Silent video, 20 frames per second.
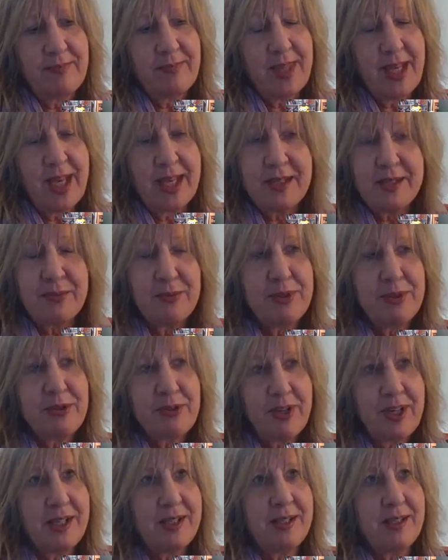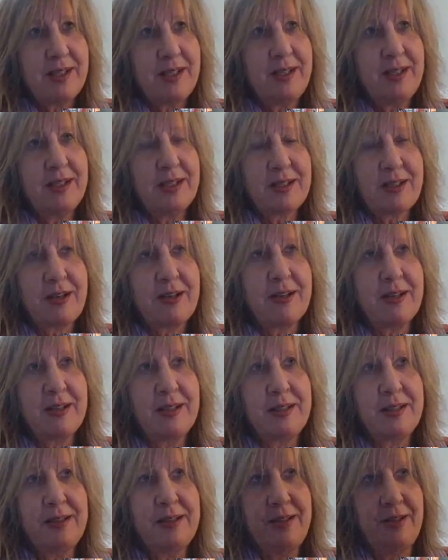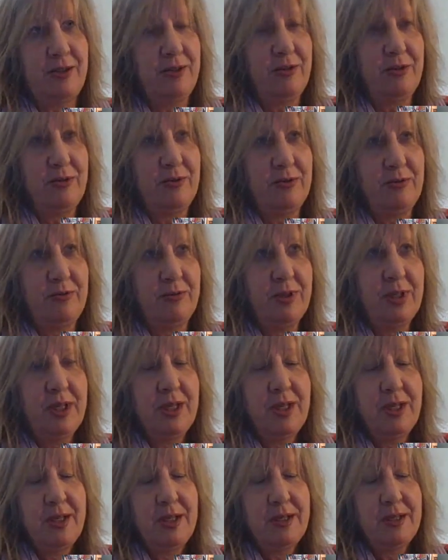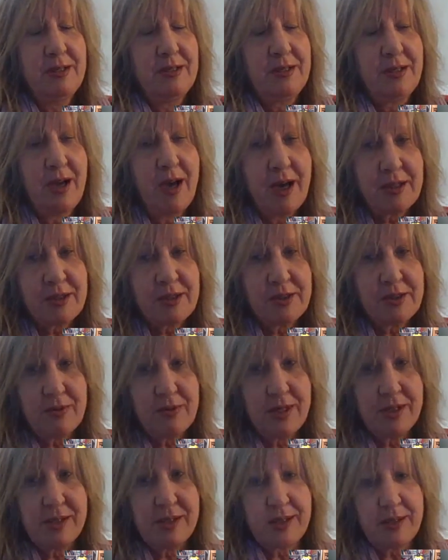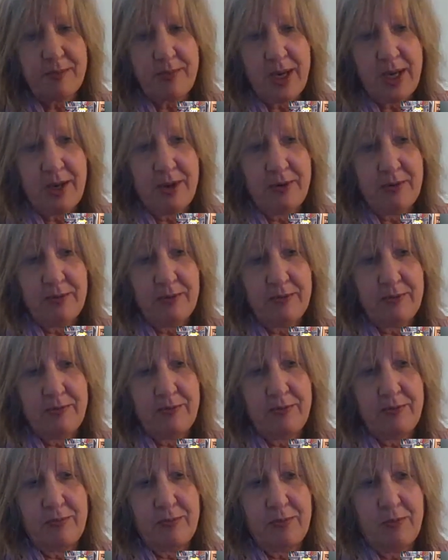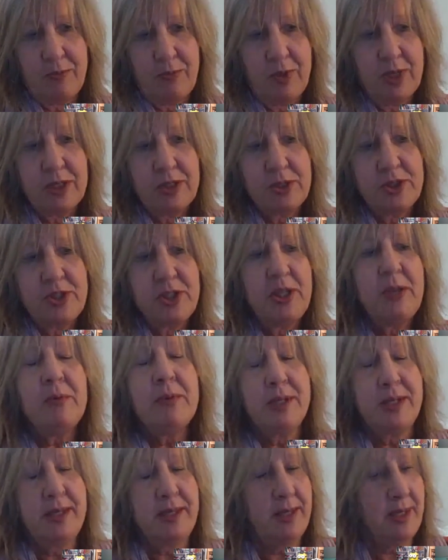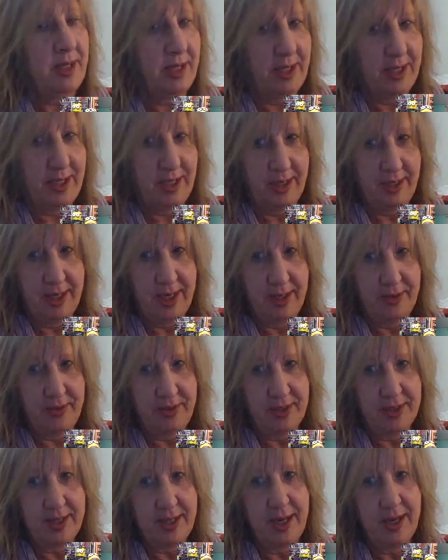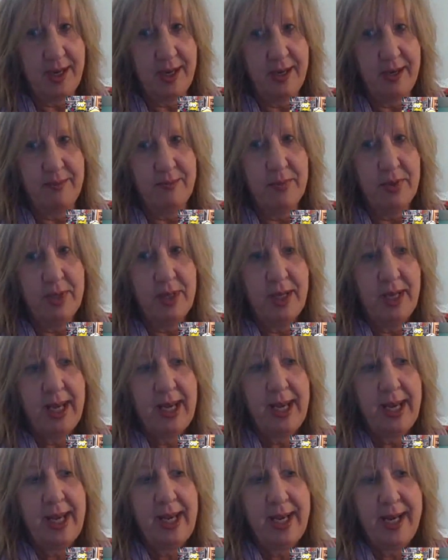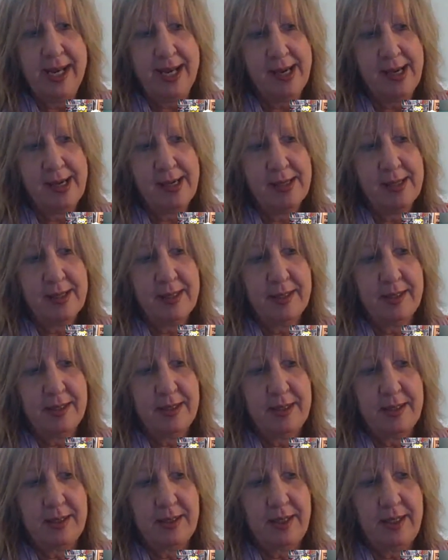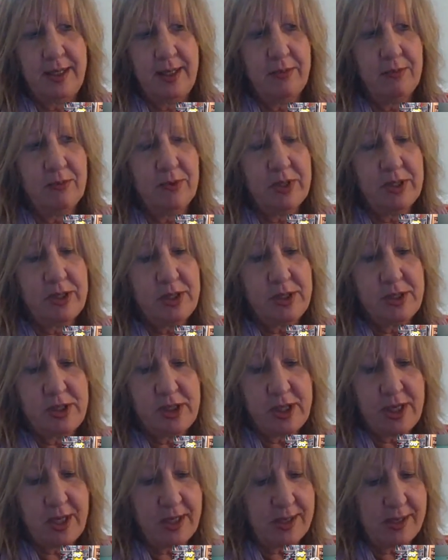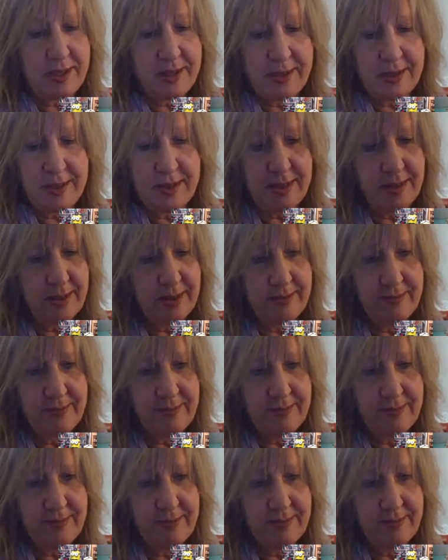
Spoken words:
that's when Tracey started to talk to us about what she was thinking at the time. And it was just,